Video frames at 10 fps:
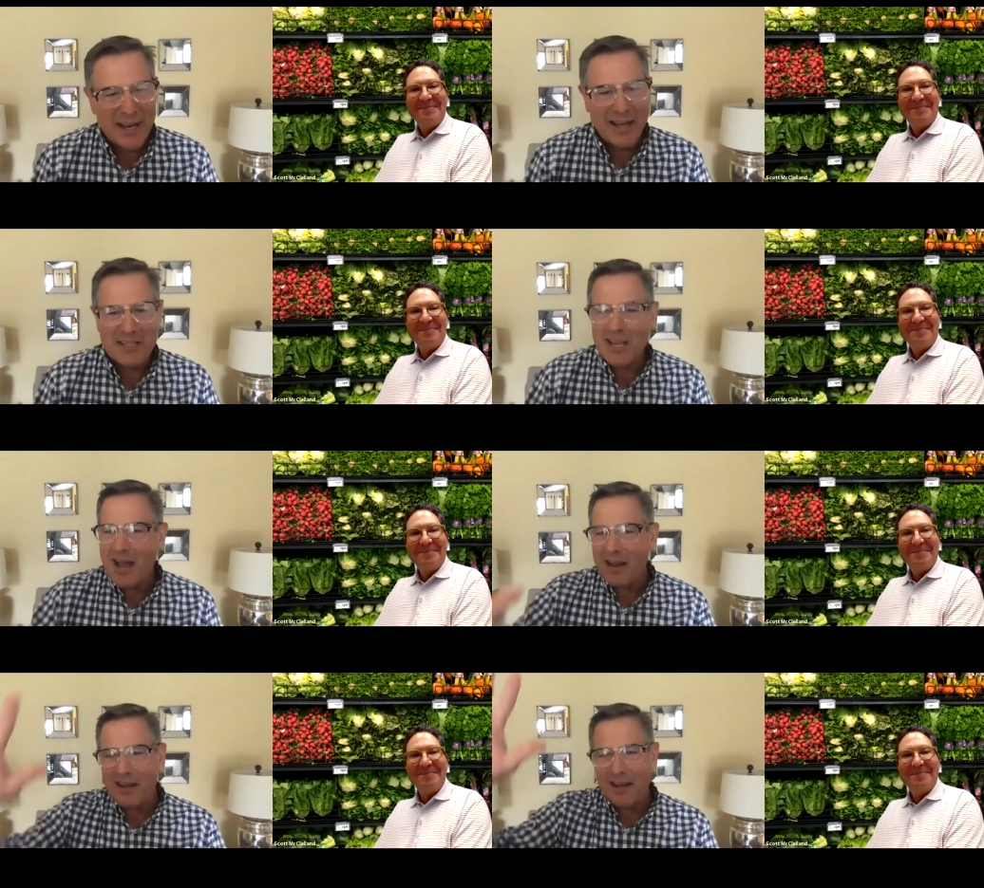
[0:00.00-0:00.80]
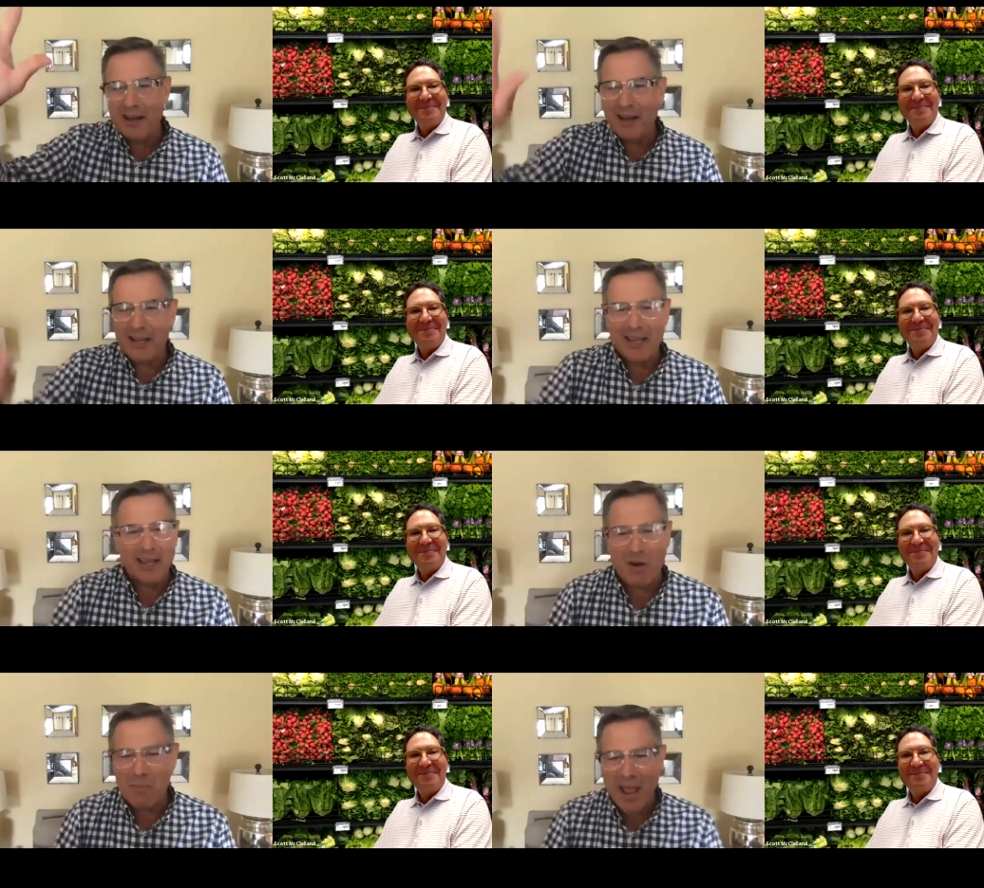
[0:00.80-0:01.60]
Speaker 1: Uh, Scott, uh,
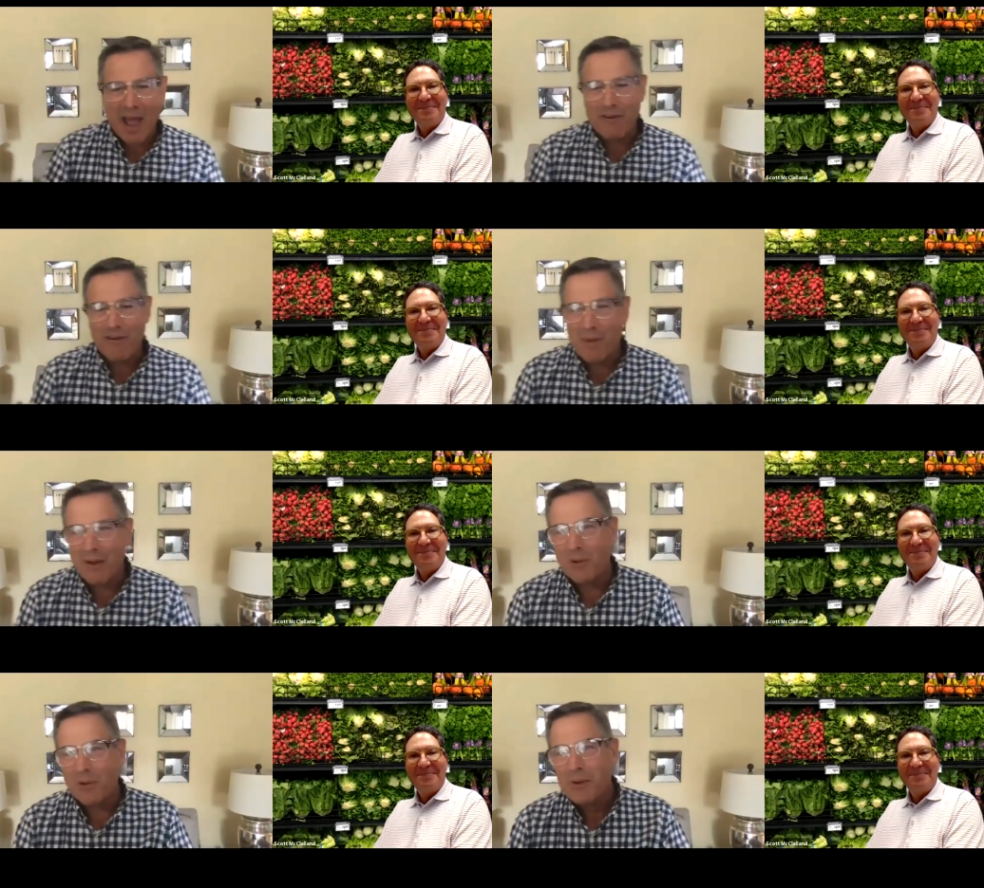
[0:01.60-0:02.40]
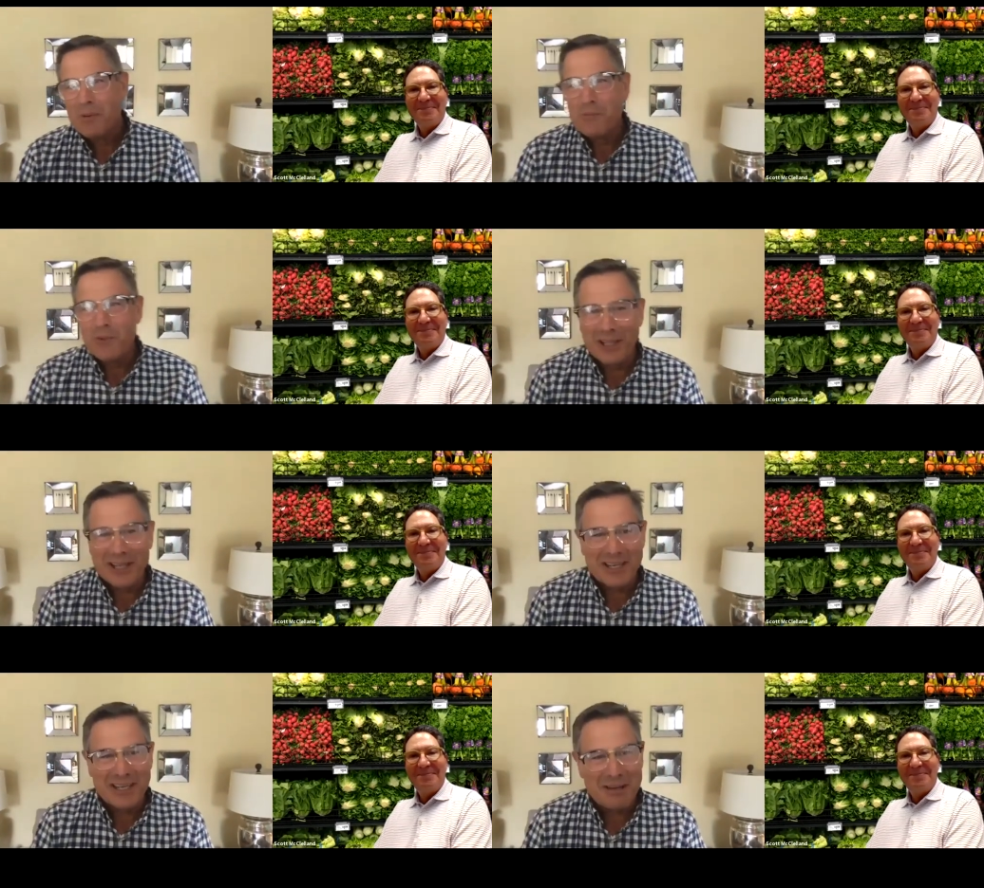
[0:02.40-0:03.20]
again, on behalf of everybody, we'll we'll
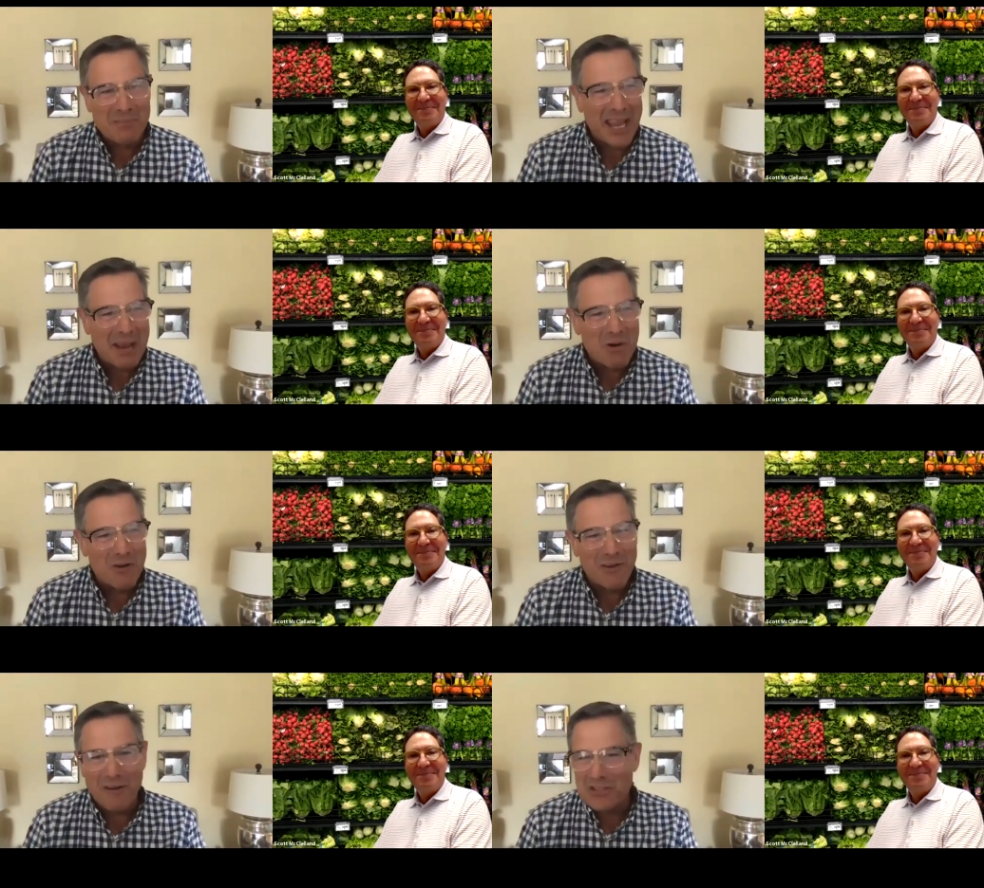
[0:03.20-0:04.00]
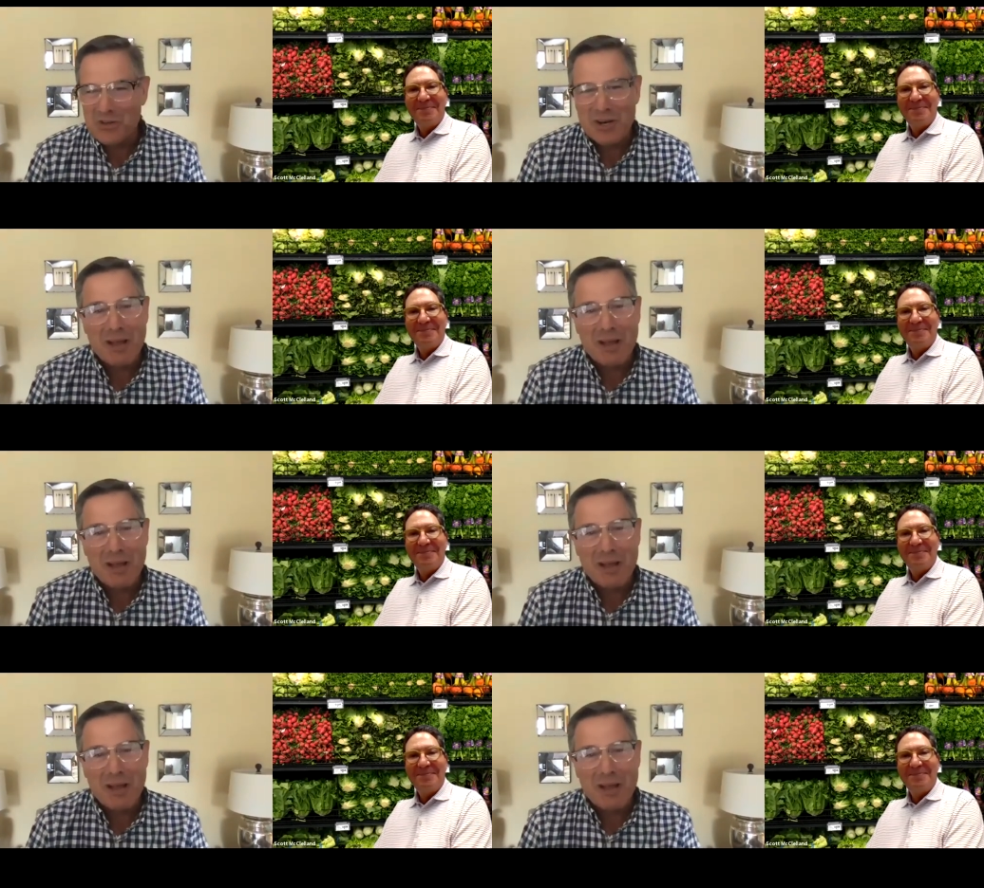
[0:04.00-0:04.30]
let uh, Mike move you off the screen now.